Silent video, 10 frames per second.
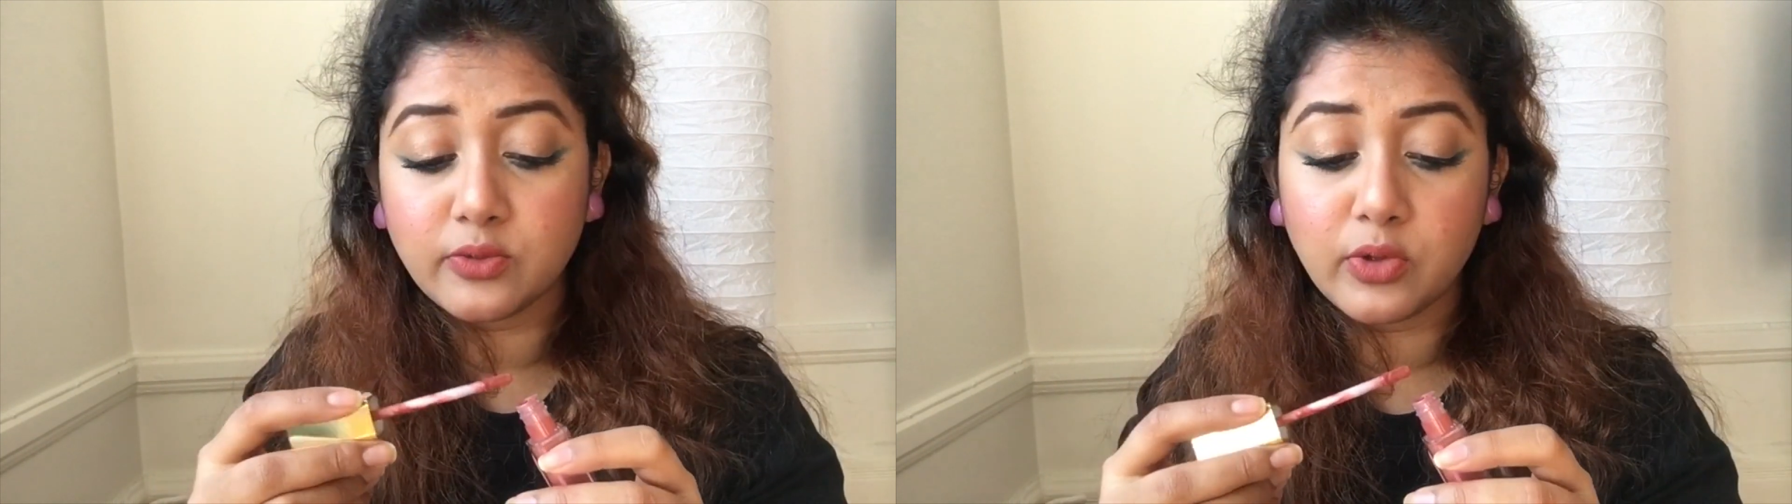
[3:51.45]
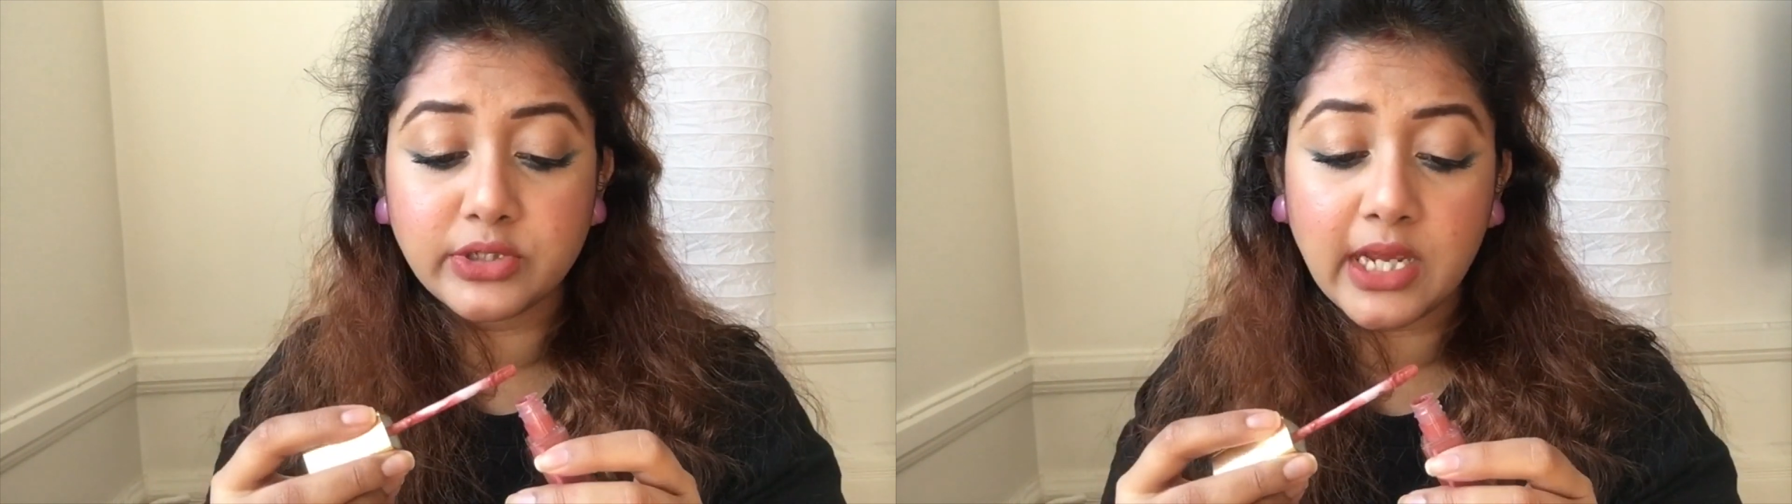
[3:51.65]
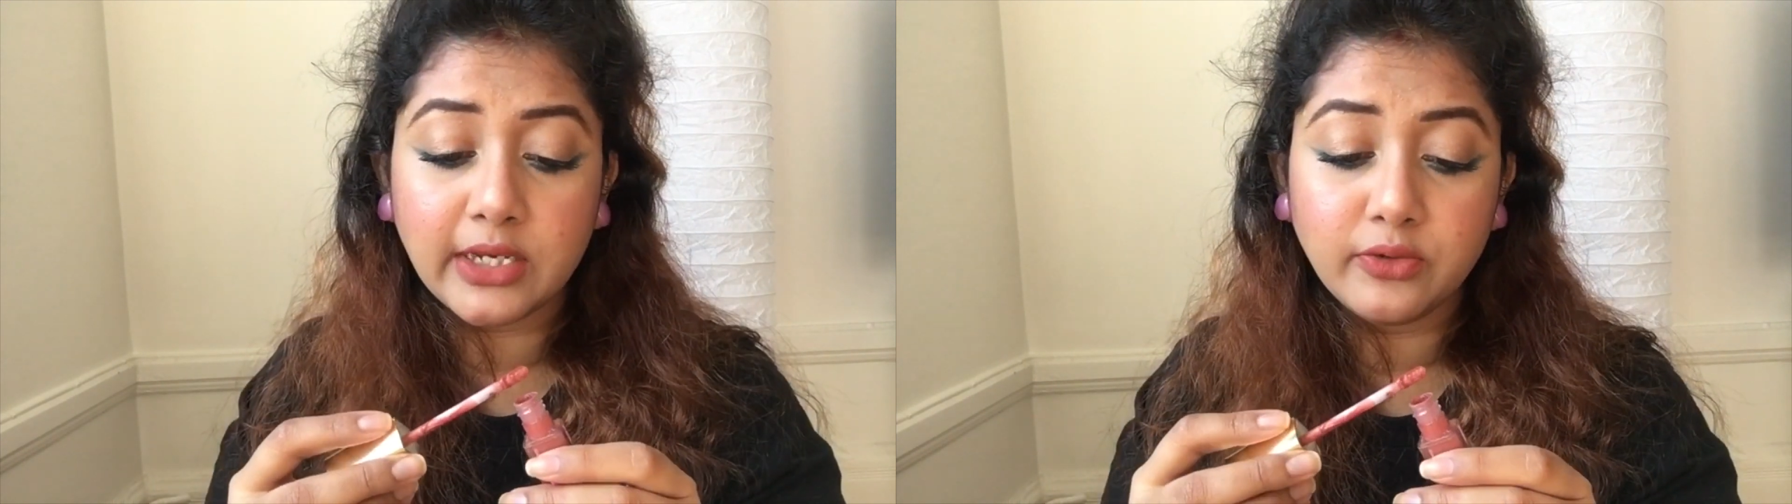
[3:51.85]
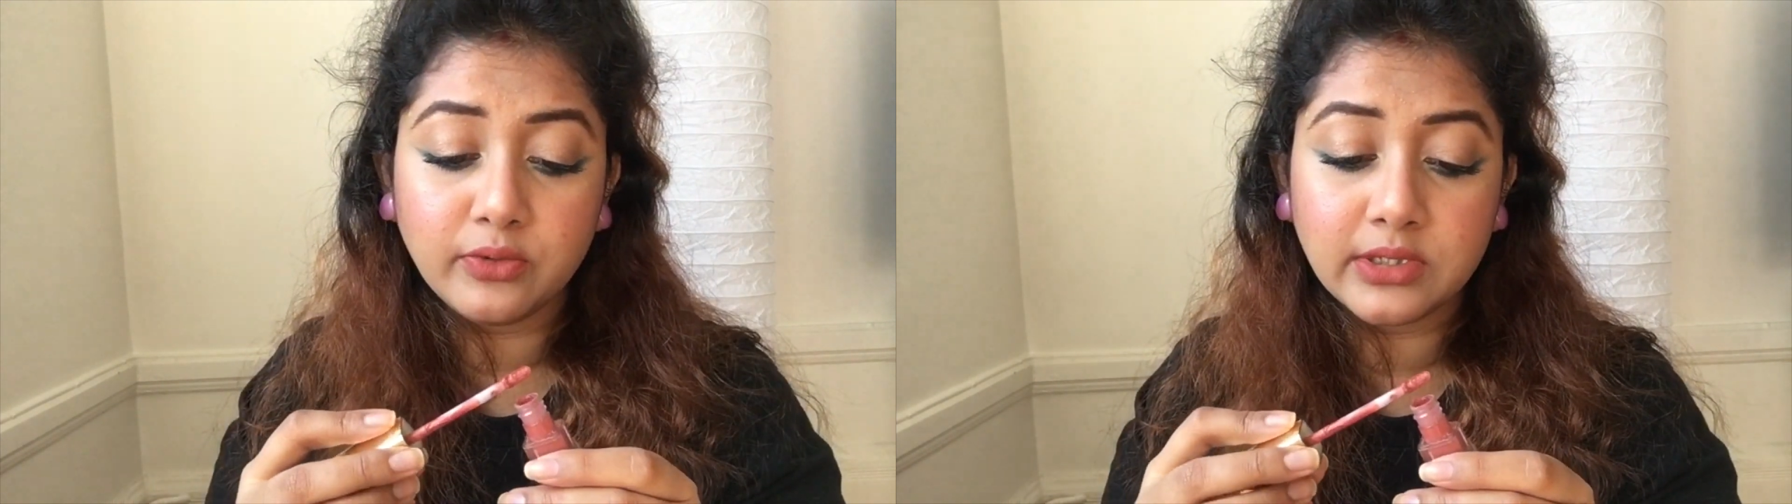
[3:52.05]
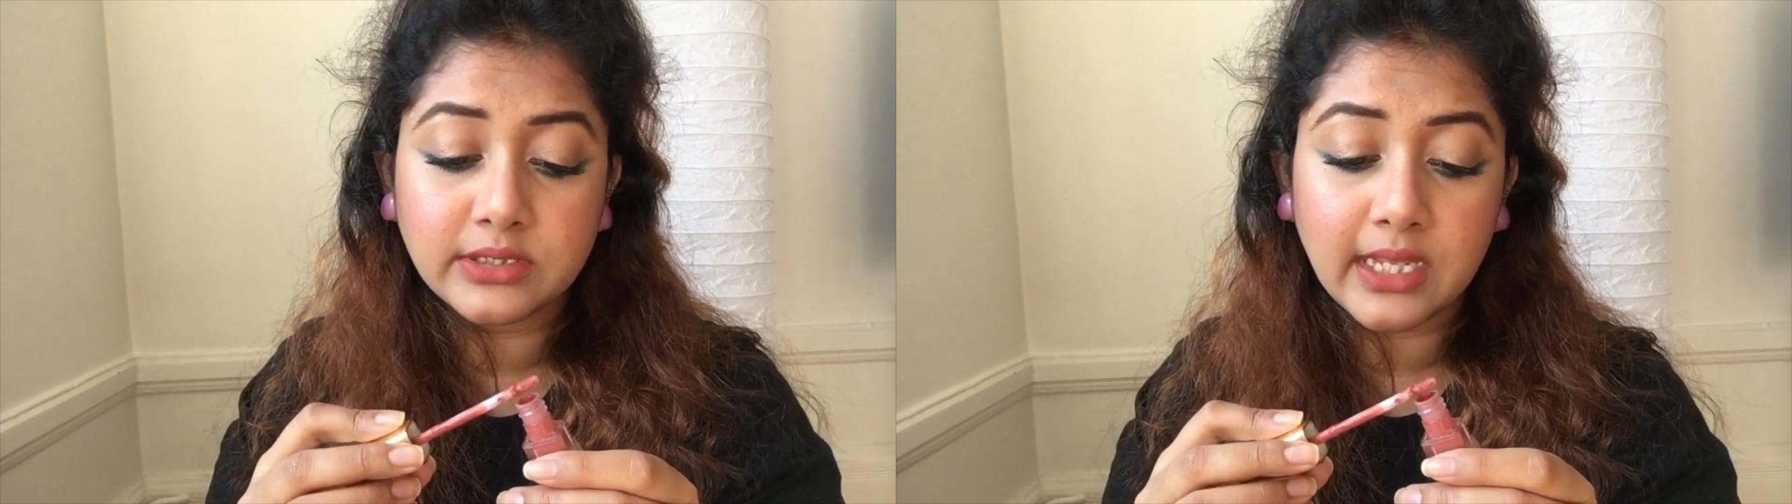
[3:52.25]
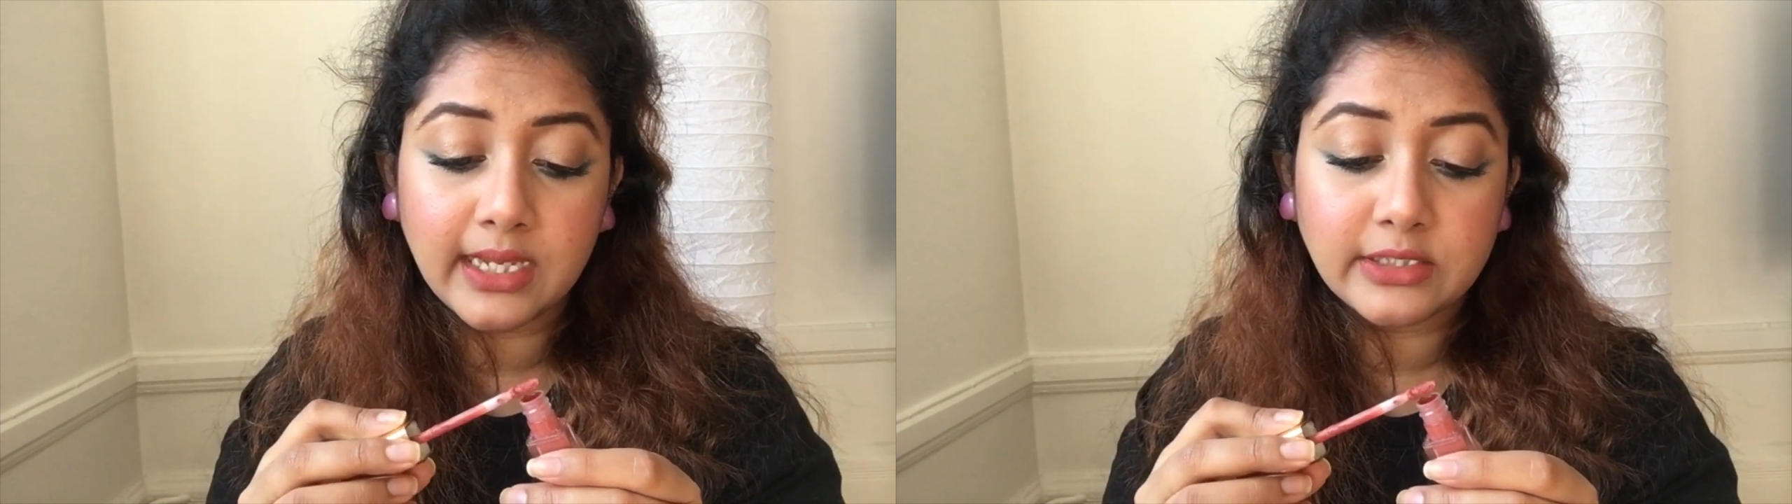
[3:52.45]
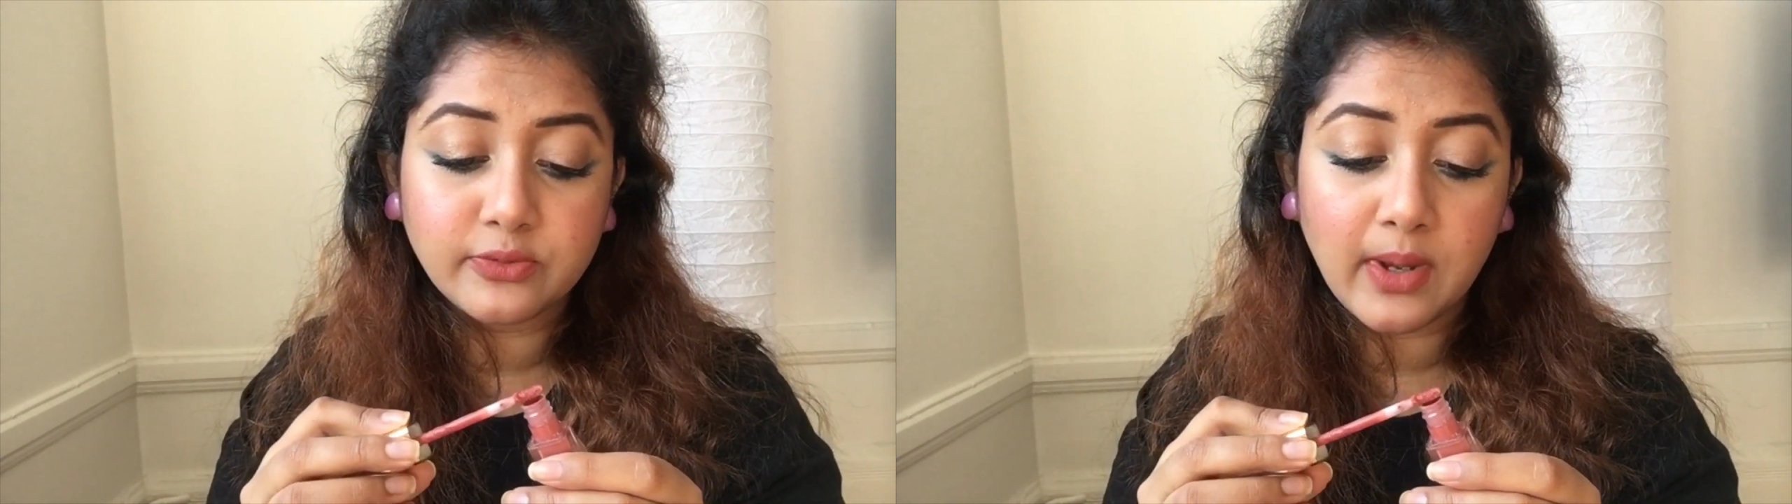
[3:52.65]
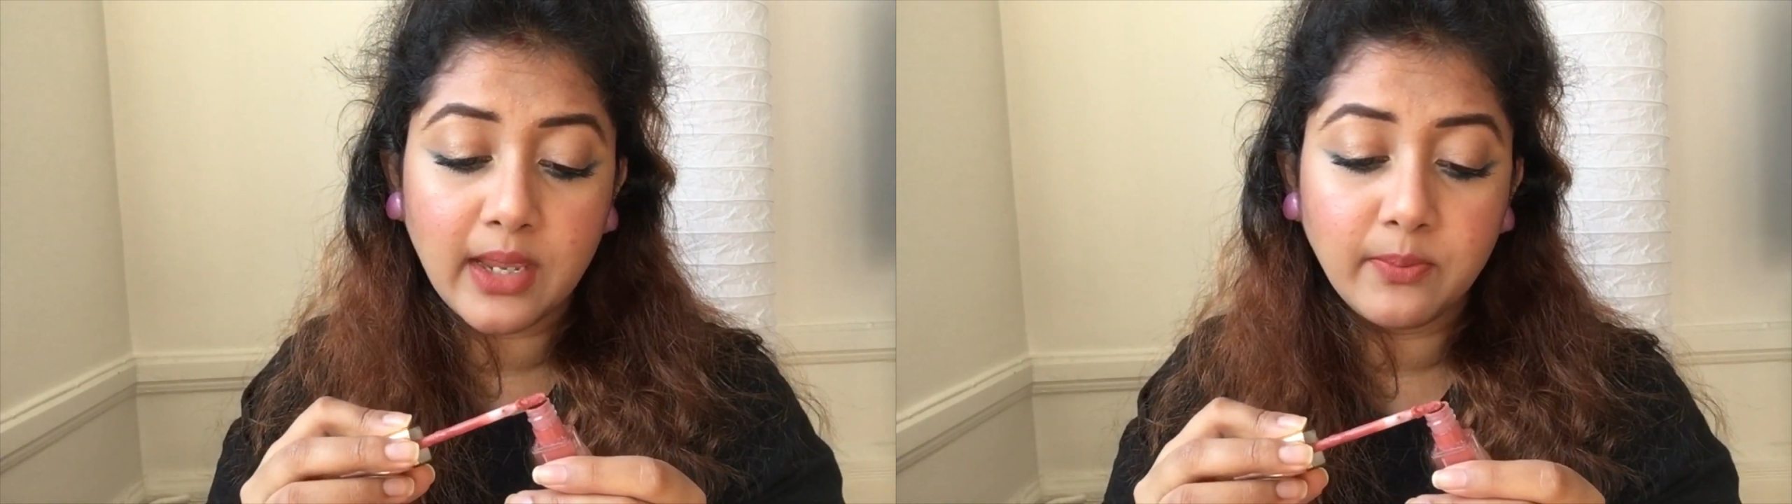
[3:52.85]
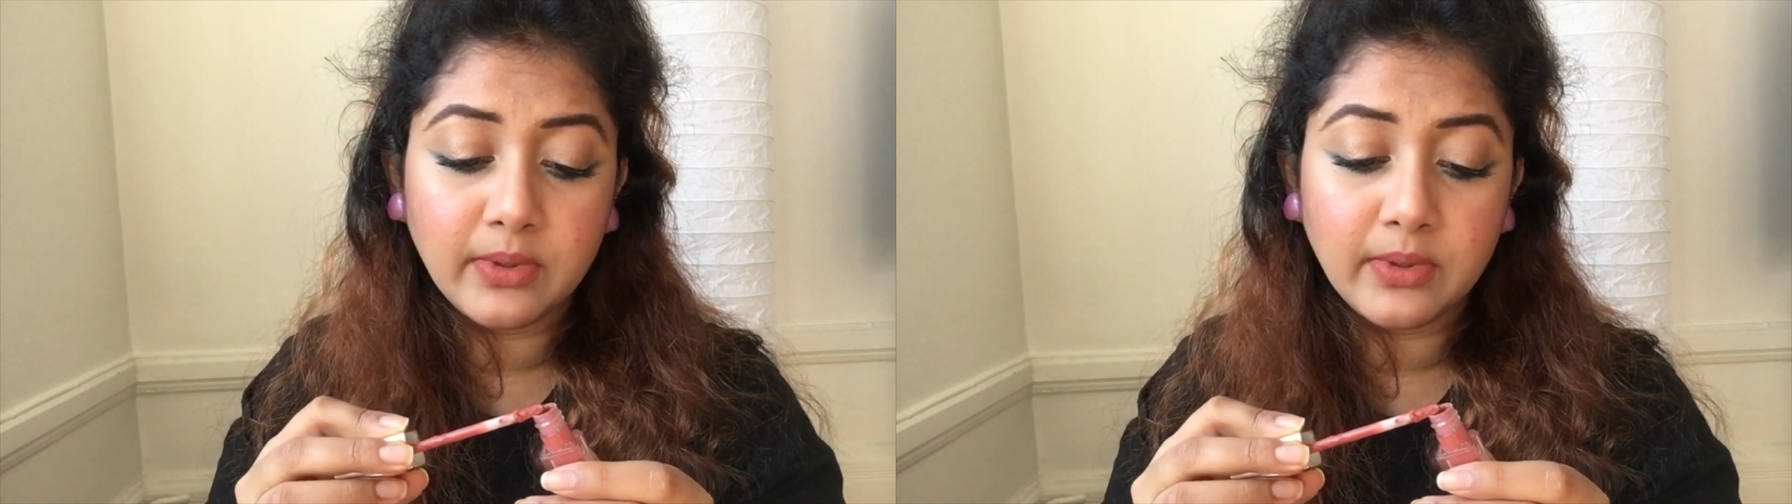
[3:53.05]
So what I do is I swipe